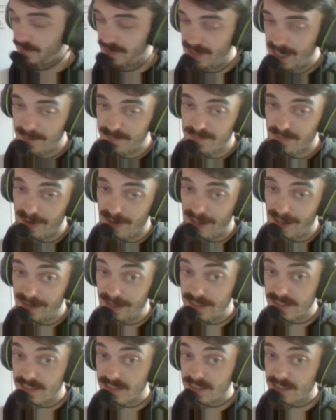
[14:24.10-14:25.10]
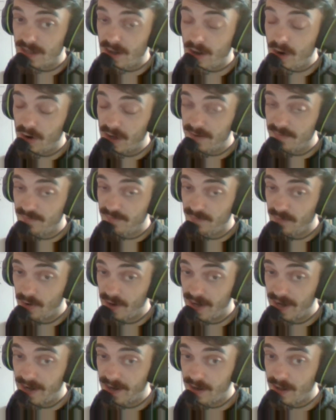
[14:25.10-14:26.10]
games playing against the high
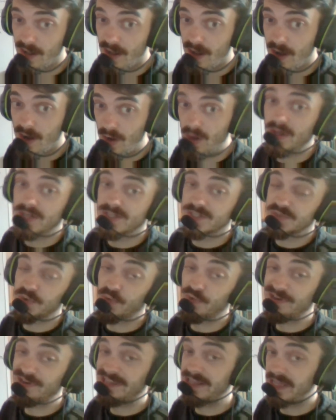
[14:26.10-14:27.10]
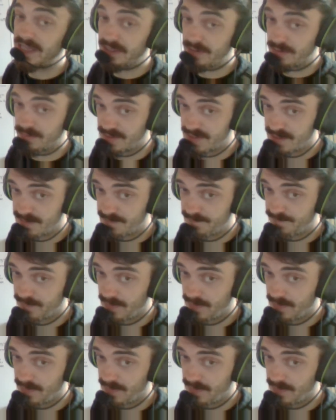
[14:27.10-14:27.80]
flying, high scoring Eels,